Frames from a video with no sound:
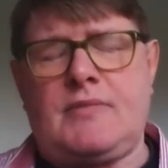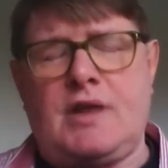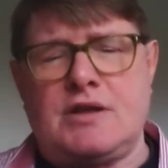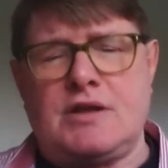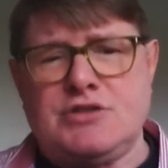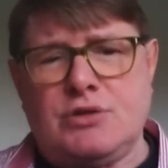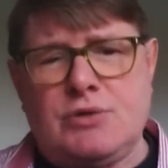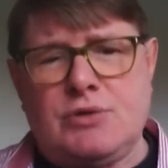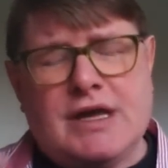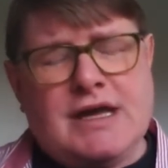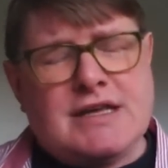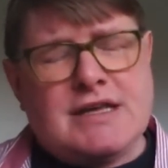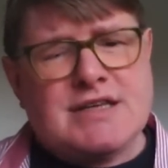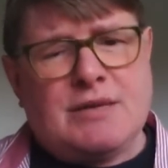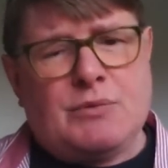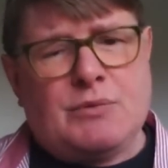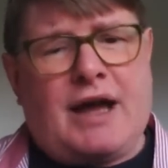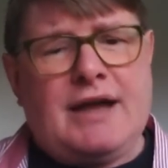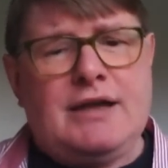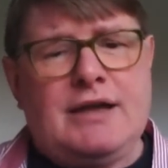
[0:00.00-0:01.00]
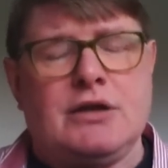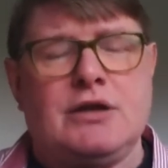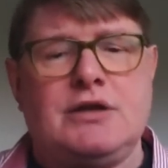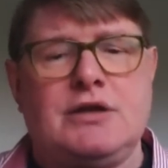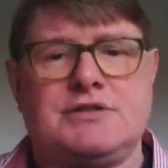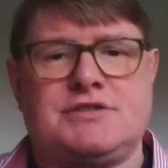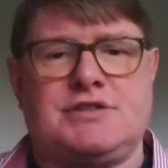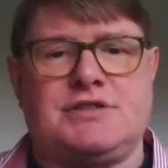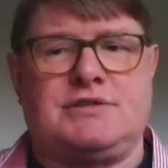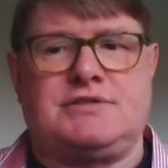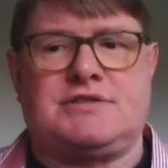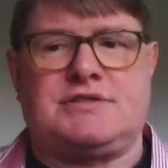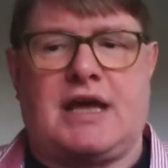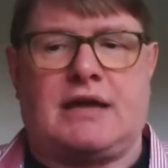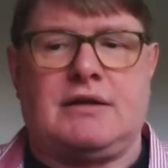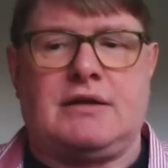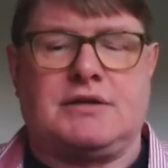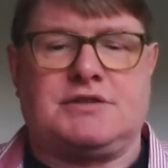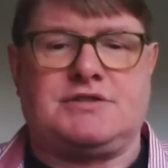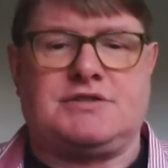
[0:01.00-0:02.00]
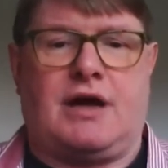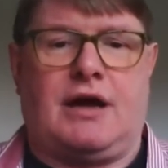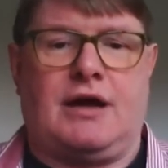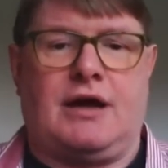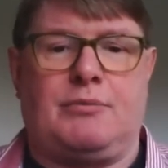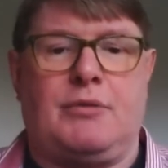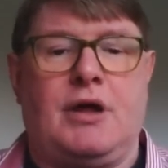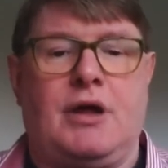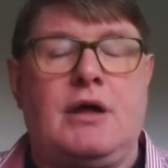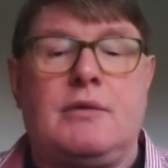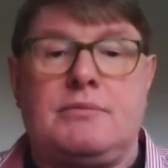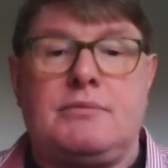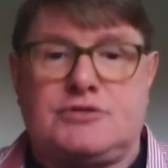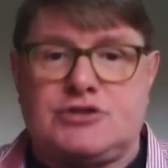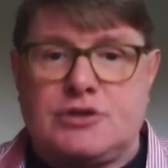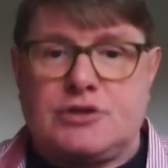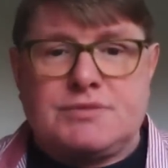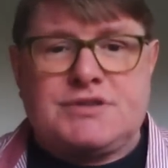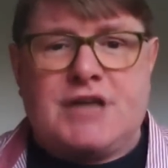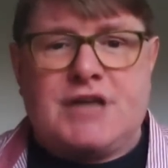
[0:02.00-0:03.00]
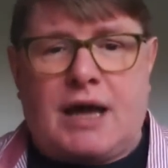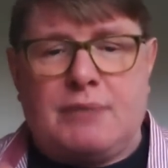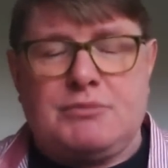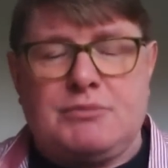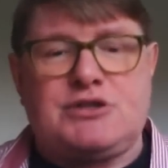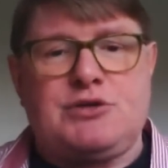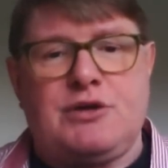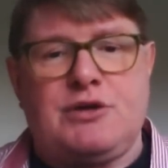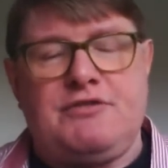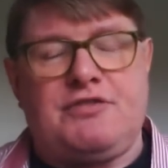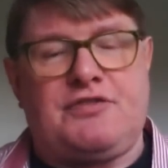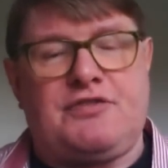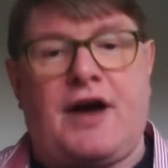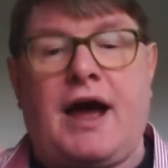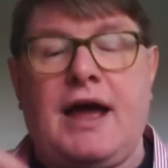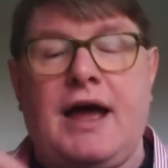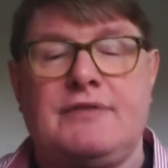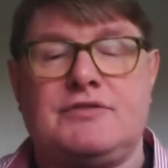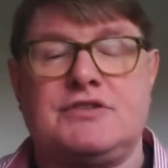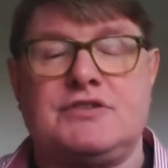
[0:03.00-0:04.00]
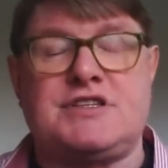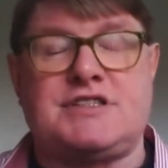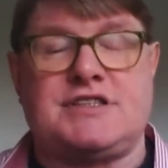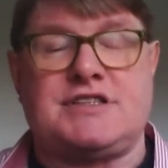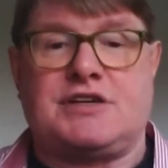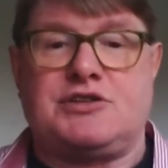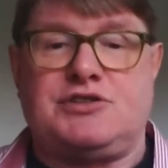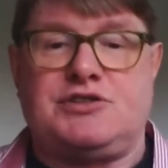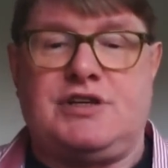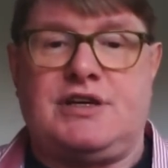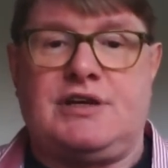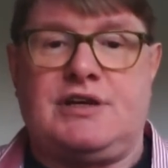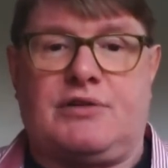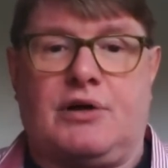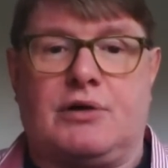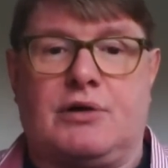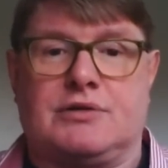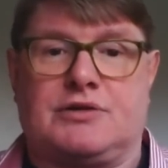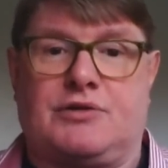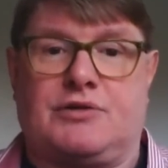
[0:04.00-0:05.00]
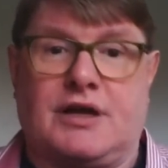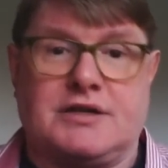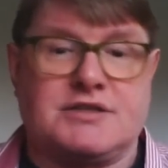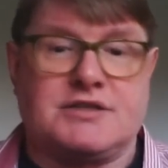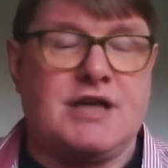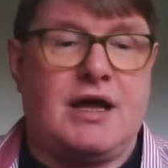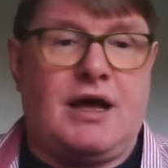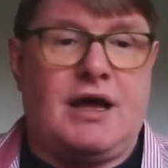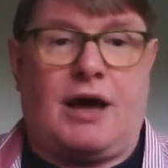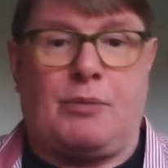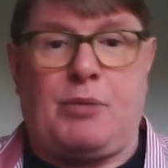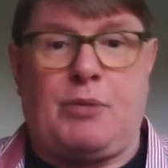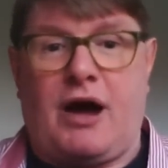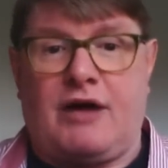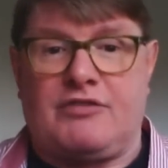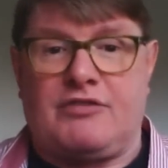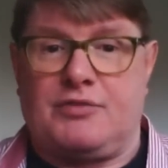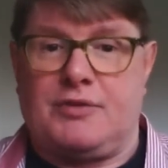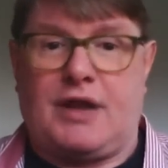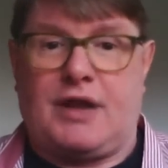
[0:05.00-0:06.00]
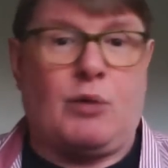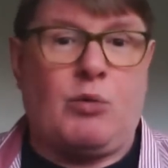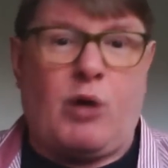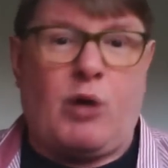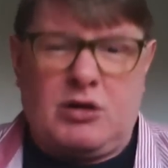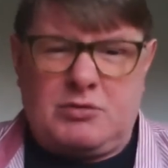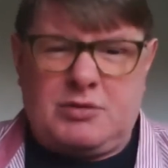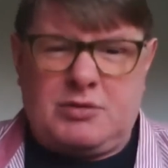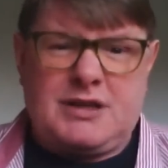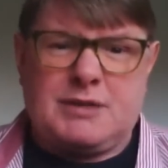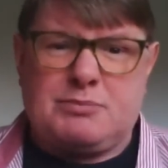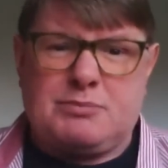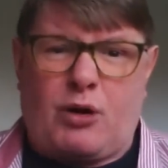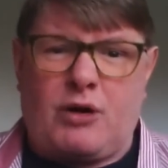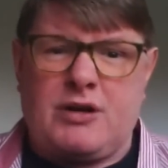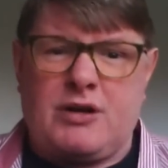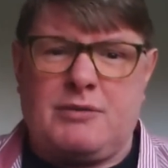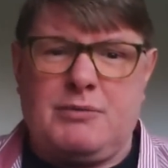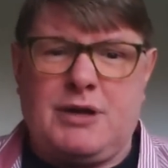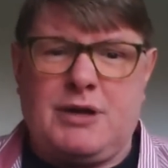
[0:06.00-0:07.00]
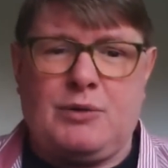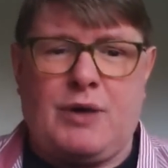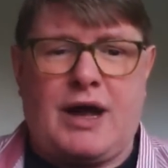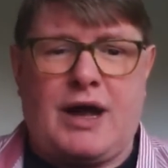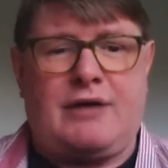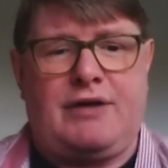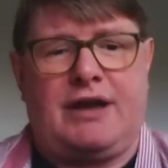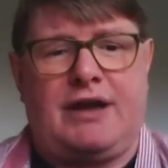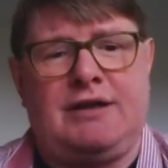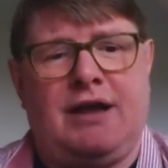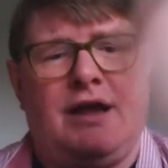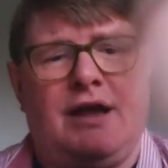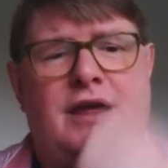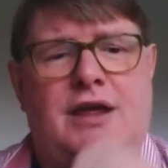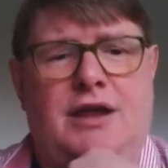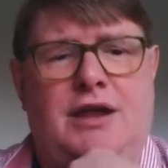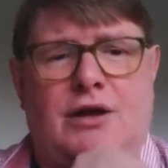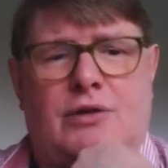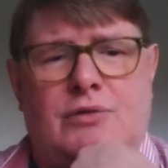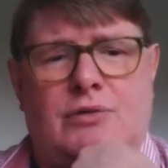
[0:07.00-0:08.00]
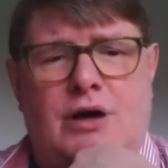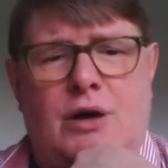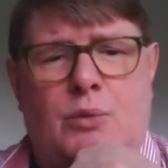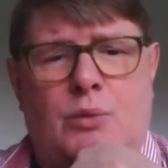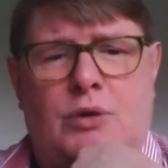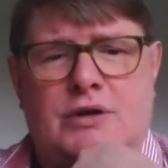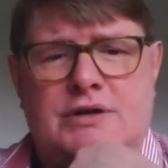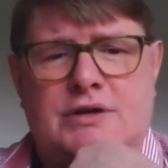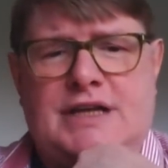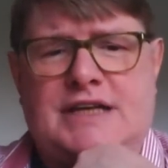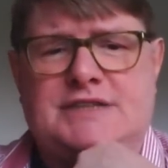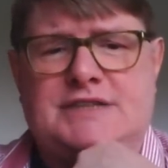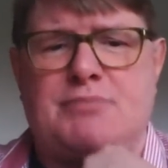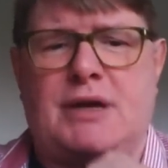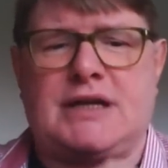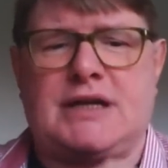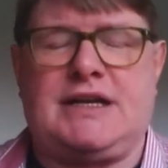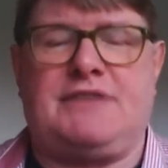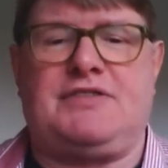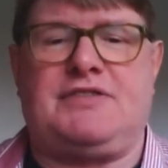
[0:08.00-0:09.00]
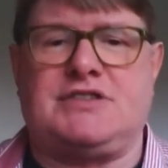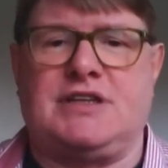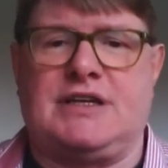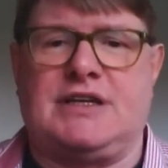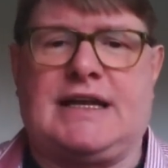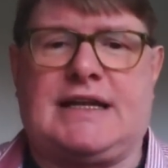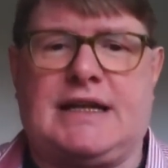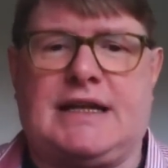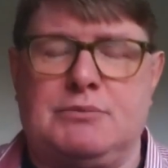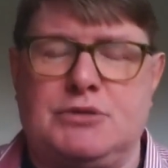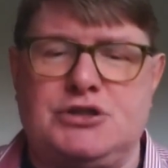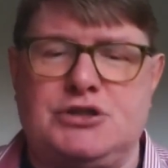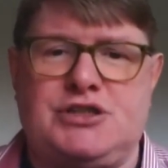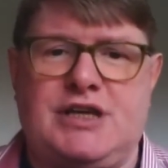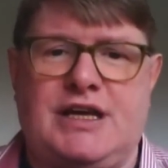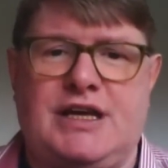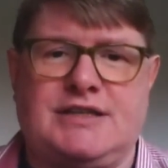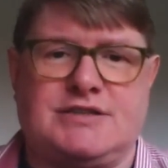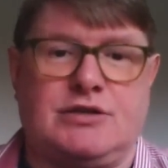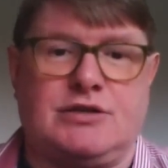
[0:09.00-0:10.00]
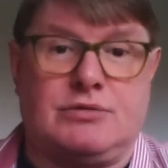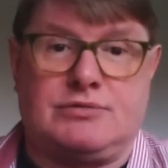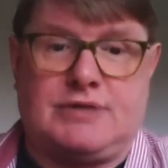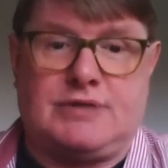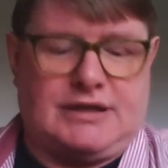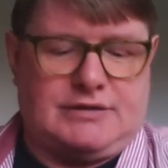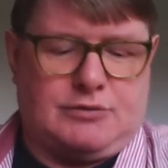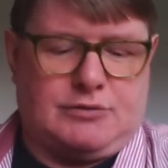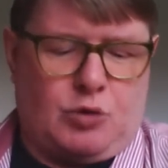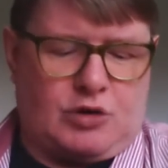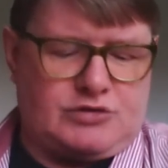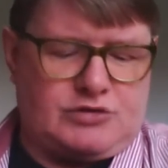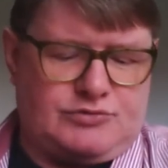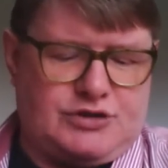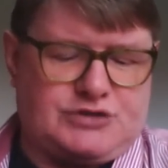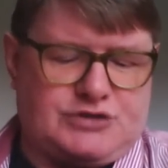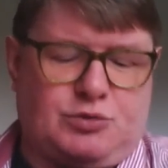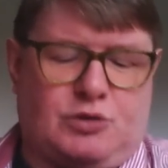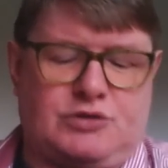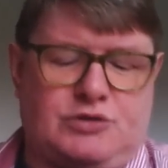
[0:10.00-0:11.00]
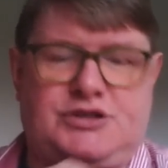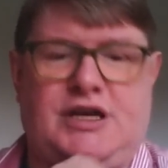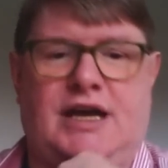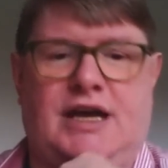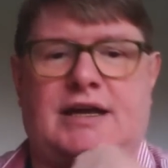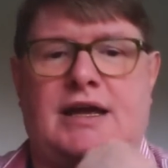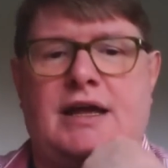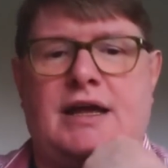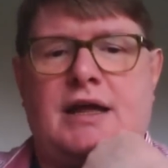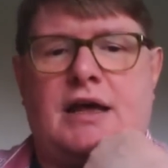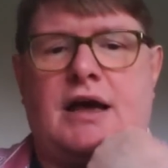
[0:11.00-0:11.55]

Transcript: So I guess I learned to tell the time sometime between 5 and 6 year old, or else, apart from that, what would be the point of me wearing, one of these magnificent little machines? Oh, little wristwatch check.